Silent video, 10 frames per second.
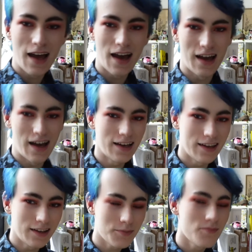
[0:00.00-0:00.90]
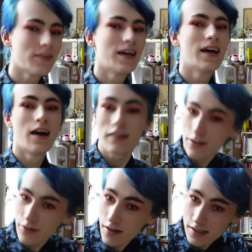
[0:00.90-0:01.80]
Hi. Okay,
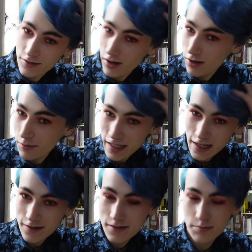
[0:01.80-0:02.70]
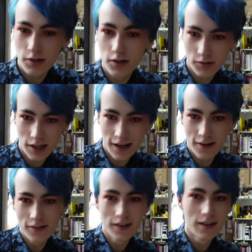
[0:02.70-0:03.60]
first of all, my hair is blue
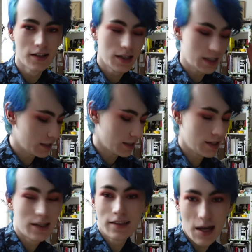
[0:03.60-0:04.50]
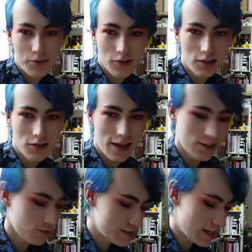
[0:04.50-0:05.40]
now. Time for a
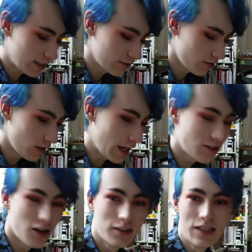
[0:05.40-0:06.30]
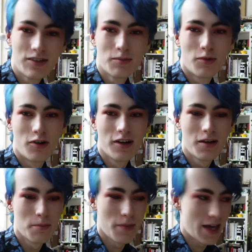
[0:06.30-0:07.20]
change. But second of all, I got even more
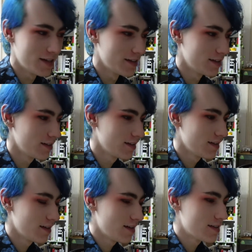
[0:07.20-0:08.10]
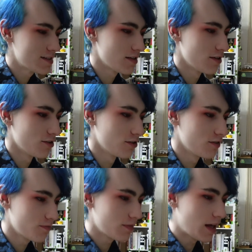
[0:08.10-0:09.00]
mail. So
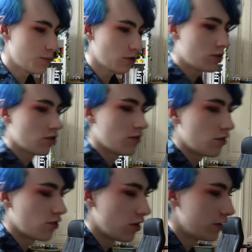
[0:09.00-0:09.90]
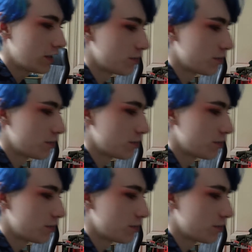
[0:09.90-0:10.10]
I'm not quite sure if I showed it,